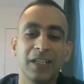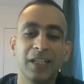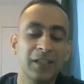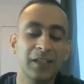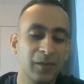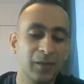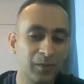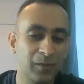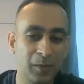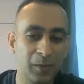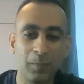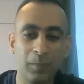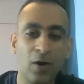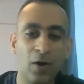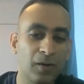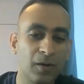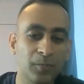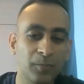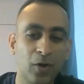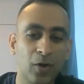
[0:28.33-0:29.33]
You're
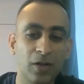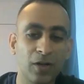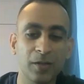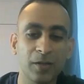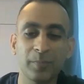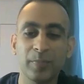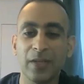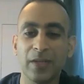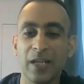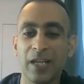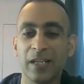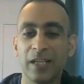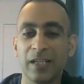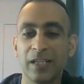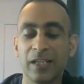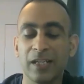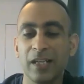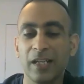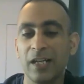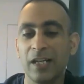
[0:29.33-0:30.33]
born and brought up
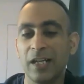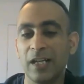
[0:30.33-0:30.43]
in